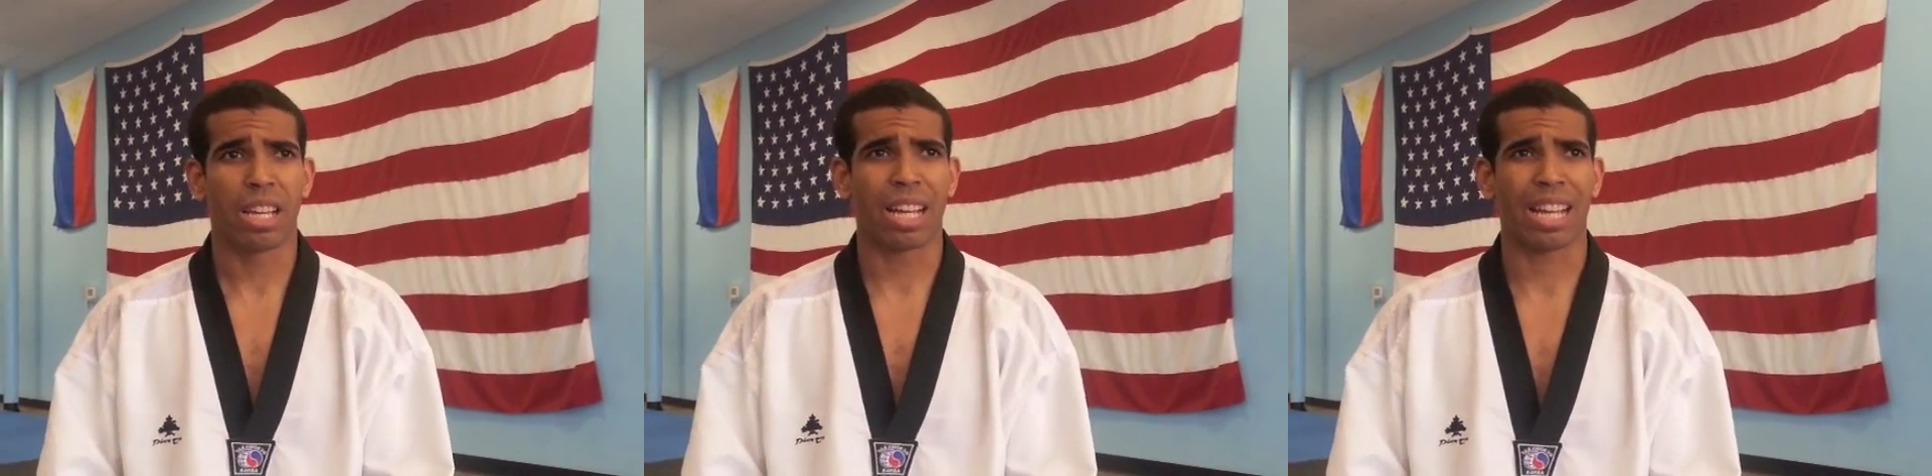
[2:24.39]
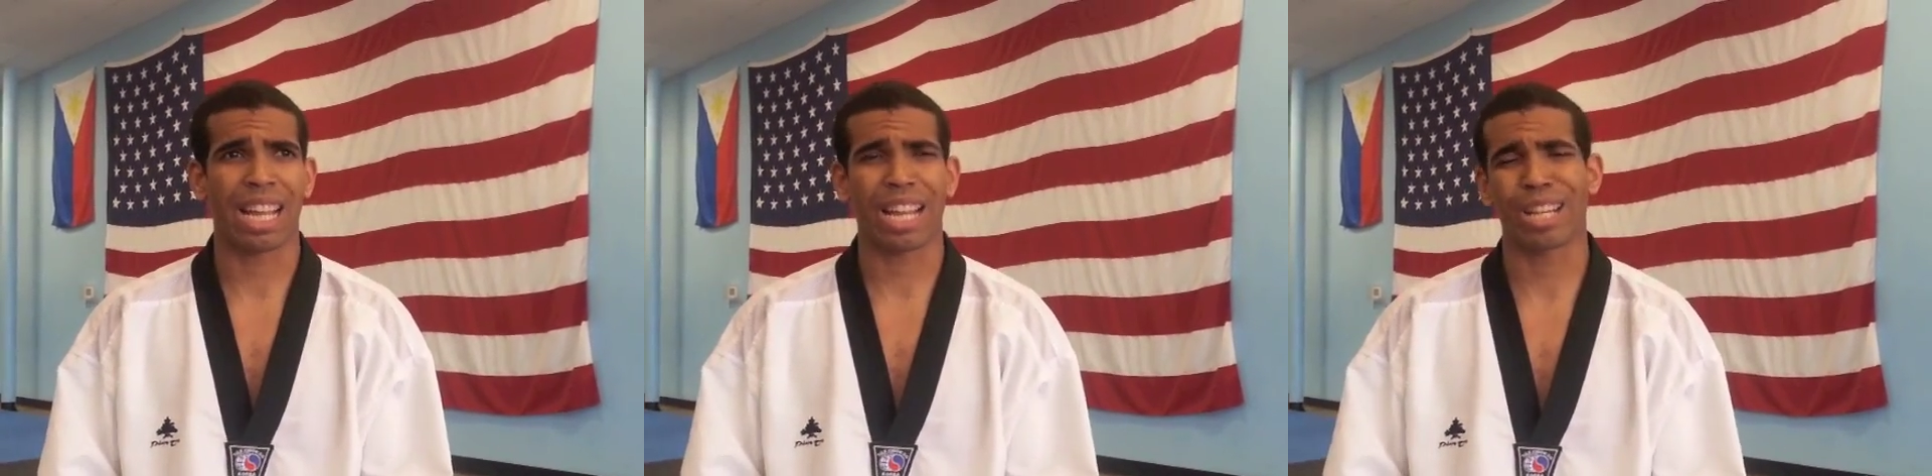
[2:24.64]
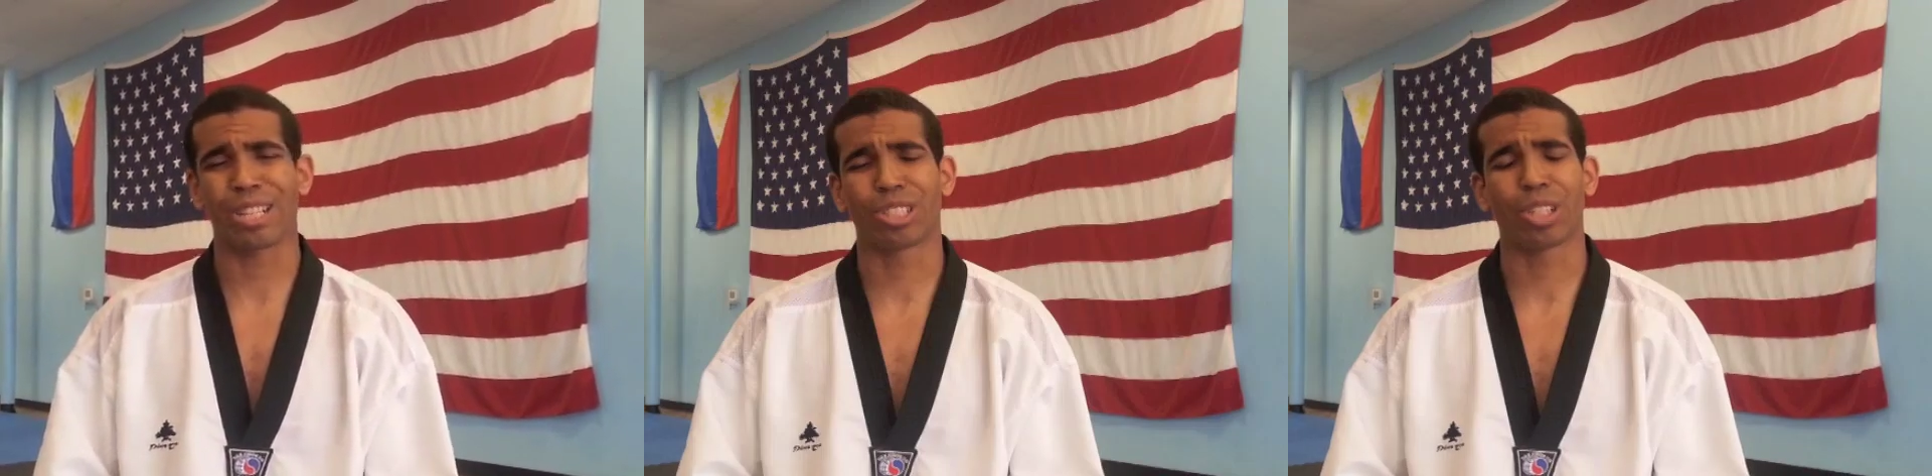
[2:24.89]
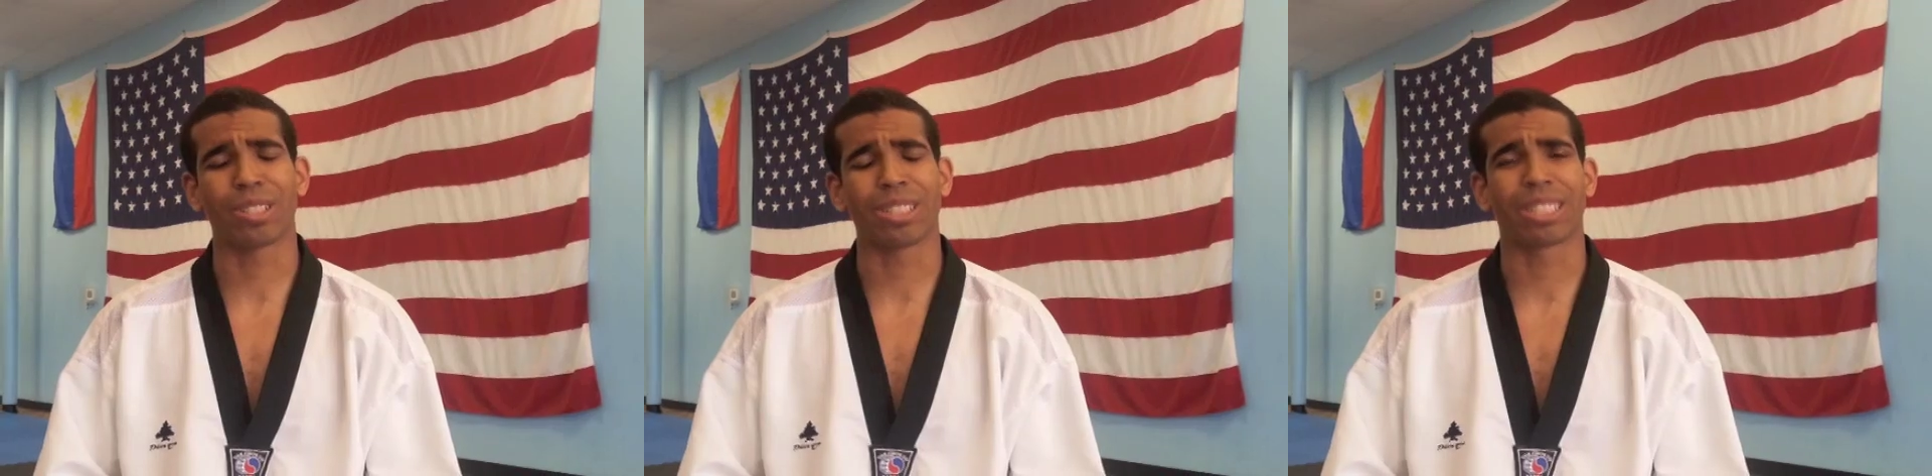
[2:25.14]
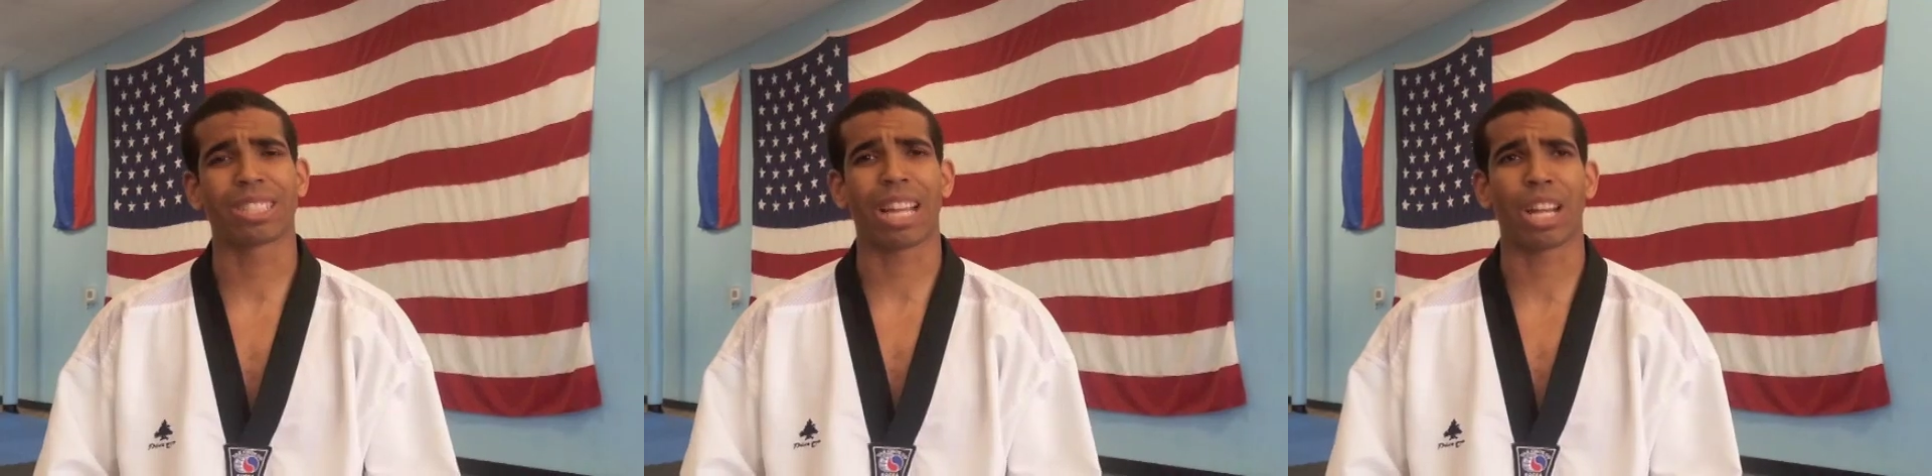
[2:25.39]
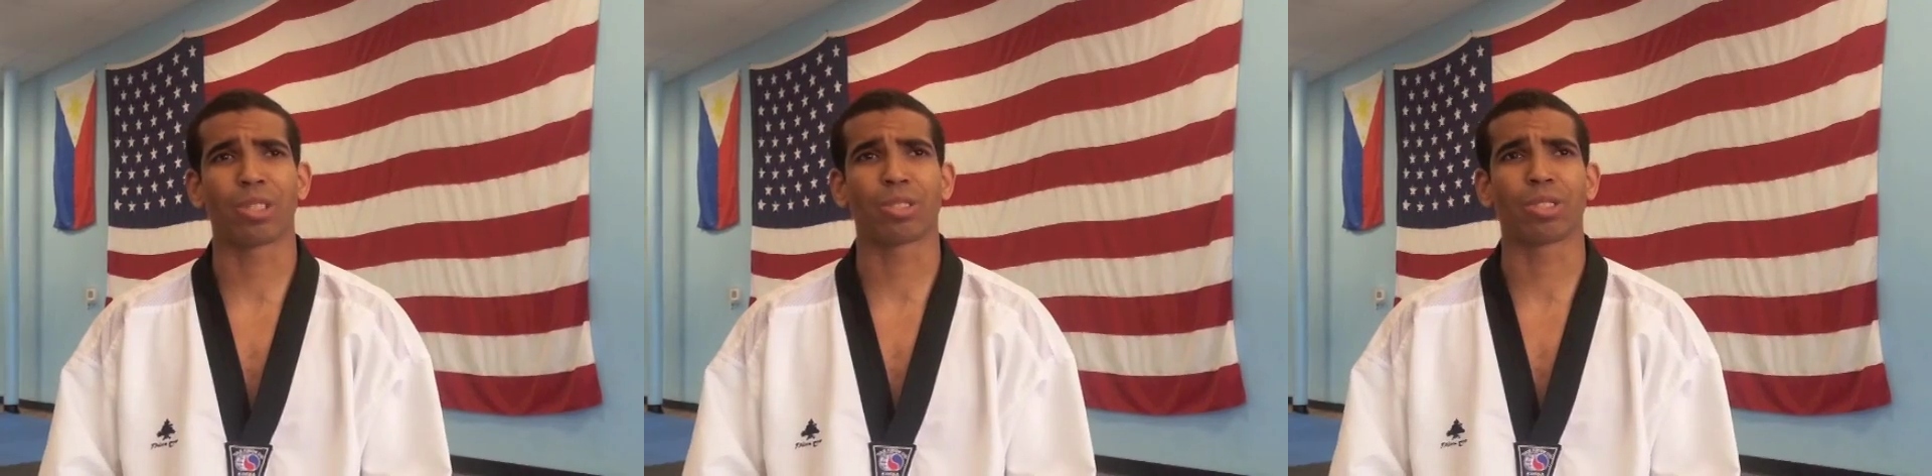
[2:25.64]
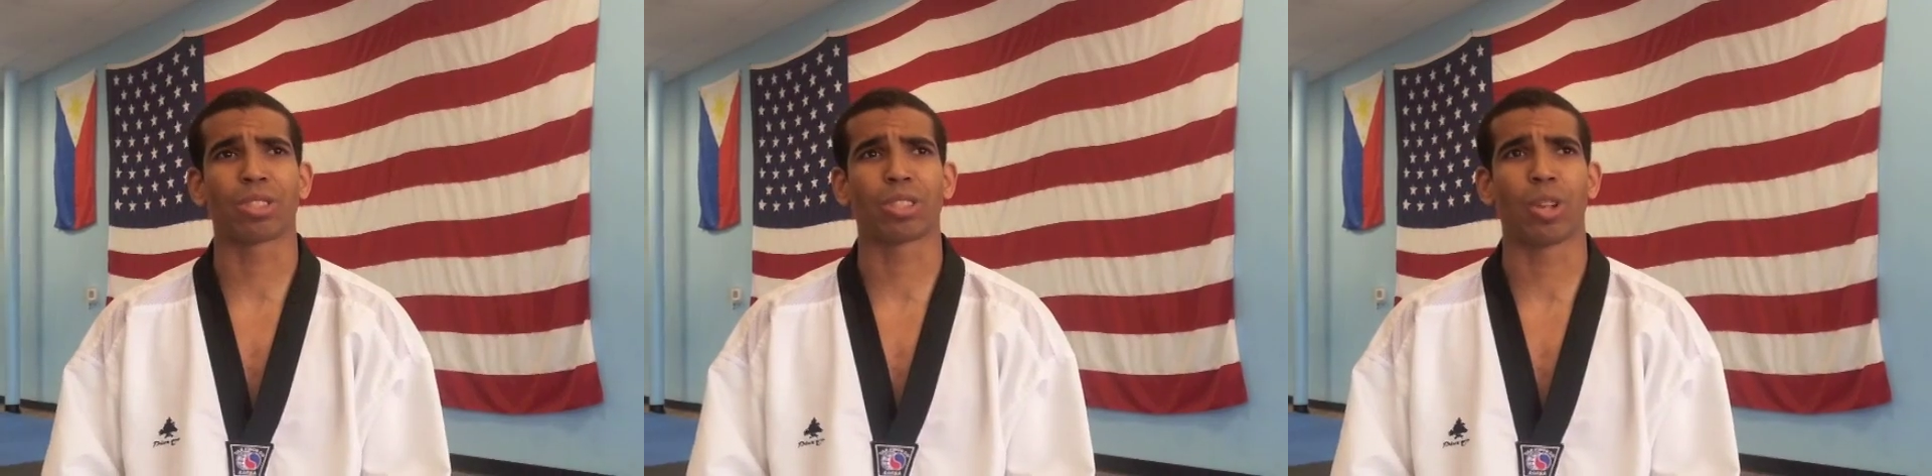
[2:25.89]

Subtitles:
I can't hear certain sounds,